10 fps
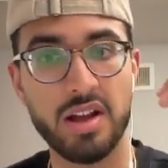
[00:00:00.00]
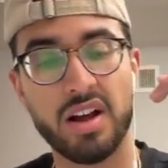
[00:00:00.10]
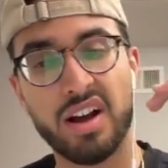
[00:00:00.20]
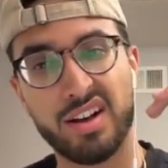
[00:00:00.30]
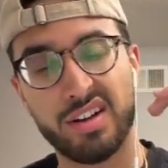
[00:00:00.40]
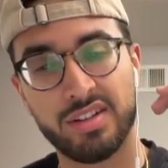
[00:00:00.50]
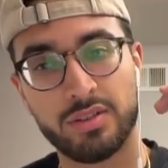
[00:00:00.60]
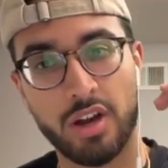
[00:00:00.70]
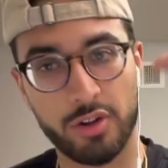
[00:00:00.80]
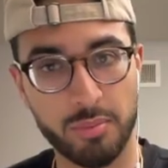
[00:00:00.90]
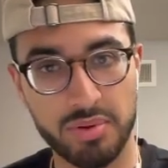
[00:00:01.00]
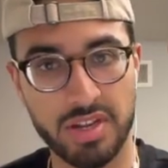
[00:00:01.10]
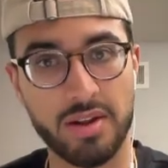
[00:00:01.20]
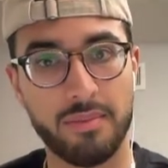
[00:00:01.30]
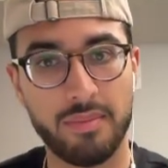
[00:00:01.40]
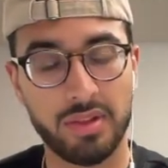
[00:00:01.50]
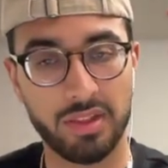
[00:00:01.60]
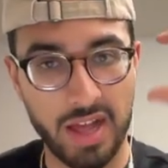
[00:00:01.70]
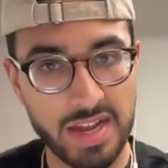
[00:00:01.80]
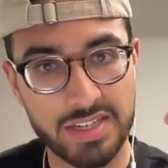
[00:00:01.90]
100%
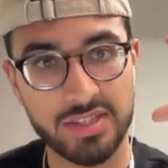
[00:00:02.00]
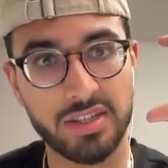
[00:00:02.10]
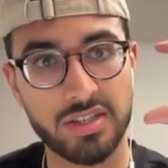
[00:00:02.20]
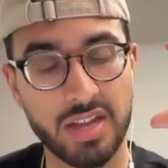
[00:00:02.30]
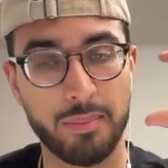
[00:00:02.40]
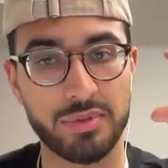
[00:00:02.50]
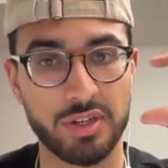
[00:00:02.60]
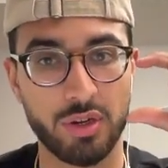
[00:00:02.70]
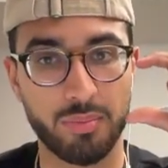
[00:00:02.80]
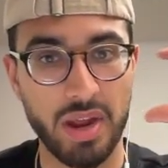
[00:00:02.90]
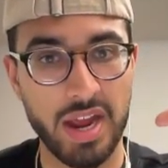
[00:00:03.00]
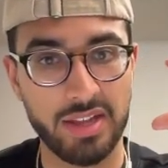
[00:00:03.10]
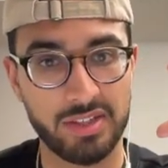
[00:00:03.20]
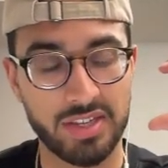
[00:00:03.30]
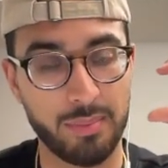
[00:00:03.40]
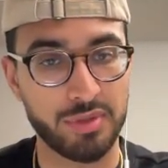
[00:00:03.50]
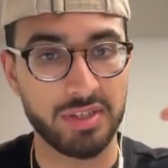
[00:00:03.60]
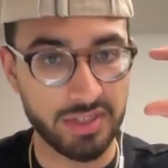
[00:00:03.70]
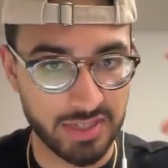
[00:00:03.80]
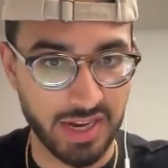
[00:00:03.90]
less the 10% you're paying, the 10%
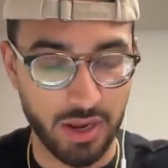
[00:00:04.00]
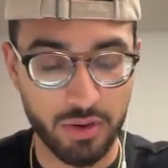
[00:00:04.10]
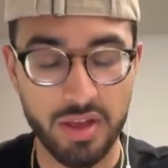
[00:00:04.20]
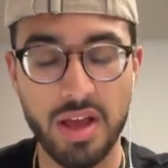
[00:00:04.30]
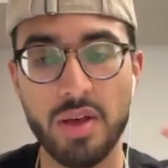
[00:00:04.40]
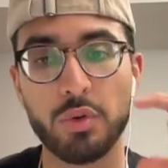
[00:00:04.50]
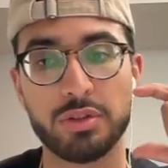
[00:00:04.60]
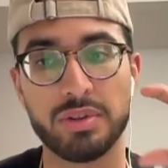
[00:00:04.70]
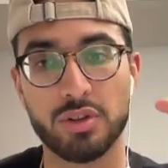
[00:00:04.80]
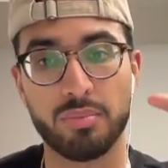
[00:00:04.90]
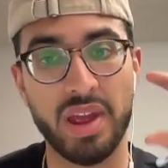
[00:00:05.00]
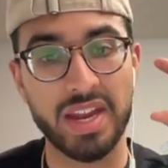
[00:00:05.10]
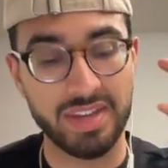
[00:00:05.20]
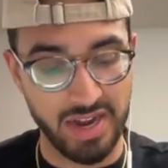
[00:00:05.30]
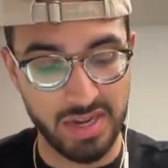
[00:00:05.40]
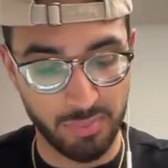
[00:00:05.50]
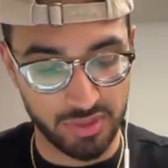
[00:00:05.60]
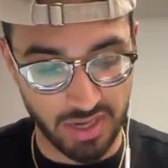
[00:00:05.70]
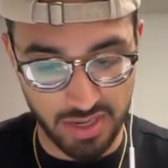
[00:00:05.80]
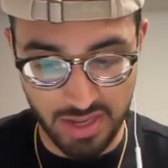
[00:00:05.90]
discount, which means you're paying
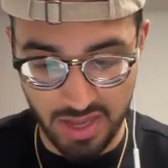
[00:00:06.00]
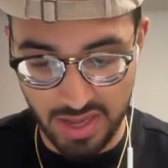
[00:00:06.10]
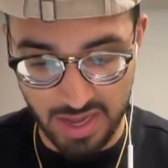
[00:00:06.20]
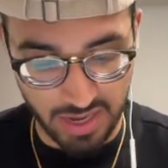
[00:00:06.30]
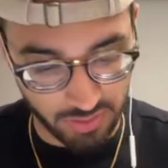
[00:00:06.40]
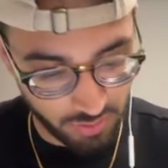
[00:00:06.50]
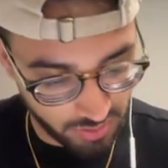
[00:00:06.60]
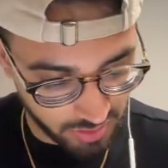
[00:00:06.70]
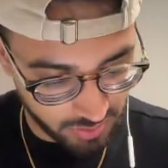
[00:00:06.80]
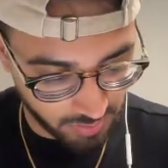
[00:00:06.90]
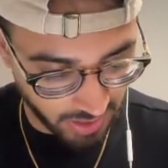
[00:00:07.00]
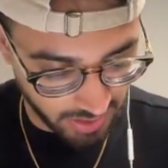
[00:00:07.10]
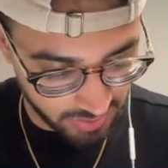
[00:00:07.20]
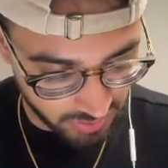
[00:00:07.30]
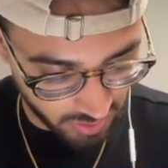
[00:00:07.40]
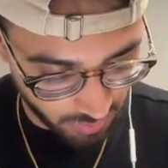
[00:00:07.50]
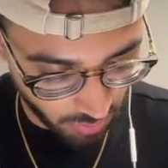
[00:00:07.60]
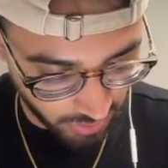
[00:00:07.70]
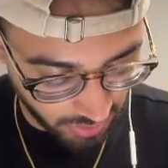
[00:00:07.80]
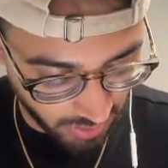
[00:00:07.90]
90%, and you'd just pay
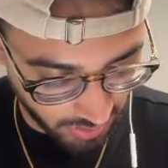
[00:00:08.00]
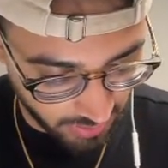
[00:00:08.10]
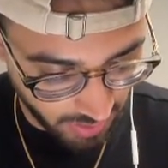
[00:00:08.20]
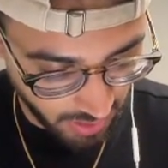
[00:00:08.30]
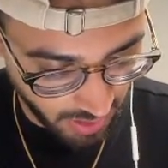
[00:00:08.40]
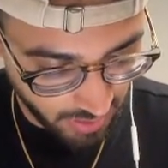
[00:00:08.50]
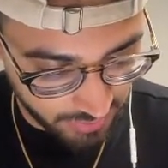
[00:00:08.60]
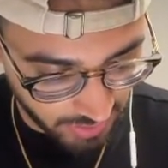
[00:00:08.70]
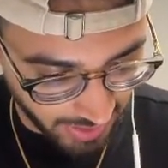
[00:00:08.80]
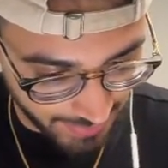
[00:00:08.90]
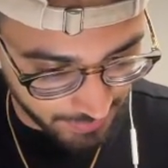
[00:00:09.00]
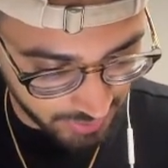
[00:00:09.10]
0.9 times